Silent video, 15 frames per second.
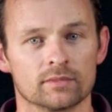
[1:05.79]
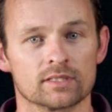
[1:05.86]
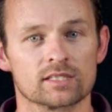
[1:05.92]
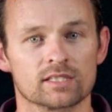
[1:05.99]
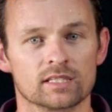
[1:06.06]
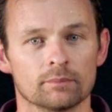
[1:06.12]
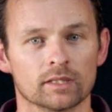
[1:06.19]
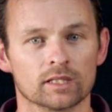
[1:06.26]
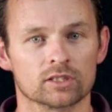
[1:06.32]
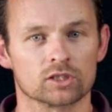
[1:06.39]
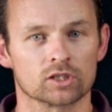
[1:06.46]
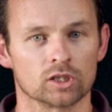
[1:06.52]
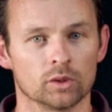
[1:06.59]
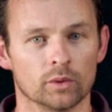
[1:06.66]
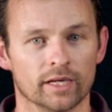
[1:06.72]
similar
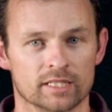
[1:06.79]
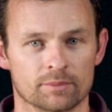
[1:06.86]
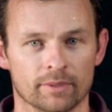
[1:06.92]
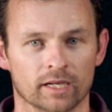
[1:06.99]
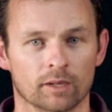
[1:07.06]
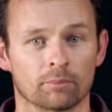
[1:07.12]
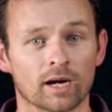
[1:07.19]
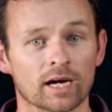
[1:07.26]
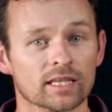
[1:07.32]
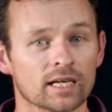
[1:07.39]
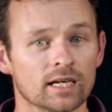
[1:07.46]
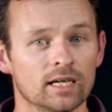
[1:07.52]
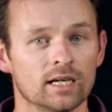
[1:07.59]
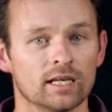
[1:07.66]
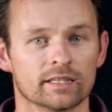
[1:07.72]
to its bigger
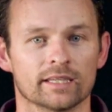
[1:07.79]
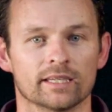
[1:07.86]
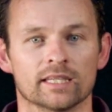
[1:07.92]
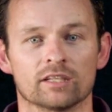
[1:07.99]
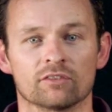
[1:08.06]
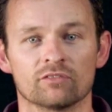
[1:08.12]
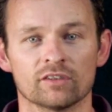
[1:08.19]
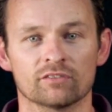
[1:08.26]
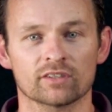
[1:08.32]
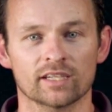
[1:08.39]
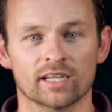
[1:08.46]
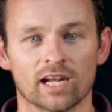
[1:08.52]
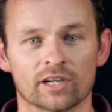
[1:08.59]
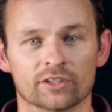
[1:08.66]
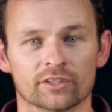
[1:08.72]
brother, the Elite
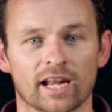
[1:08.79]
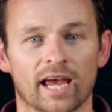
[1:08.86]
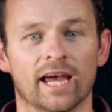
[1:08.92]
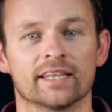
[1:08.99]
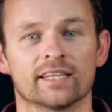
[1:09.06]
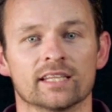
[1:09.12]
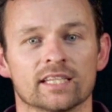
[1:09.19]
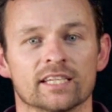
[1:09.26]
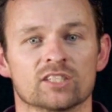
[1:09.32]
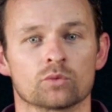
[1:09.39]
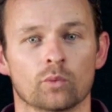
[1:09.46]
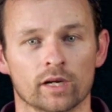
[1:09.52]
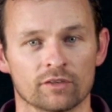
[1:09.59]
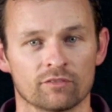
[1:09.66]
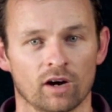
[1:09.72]
1500 and the Elite
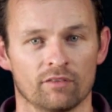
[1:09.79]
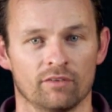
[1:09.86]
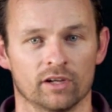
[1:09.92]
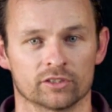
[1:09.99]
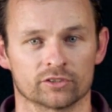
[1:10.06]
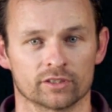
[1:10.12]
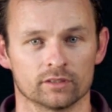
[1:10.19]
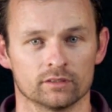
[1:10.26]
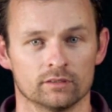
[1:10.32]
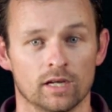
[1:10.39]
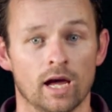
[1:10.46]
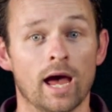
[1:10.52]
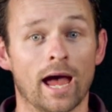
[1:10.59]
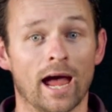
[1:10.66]
2500.